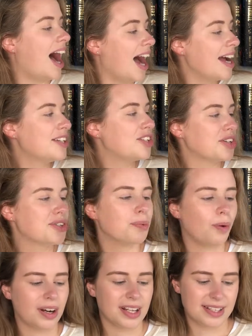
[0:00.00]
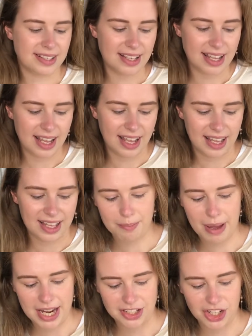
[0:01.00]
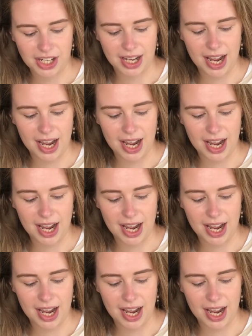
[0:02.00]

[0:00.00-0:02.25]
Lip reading: I just want to see the magic.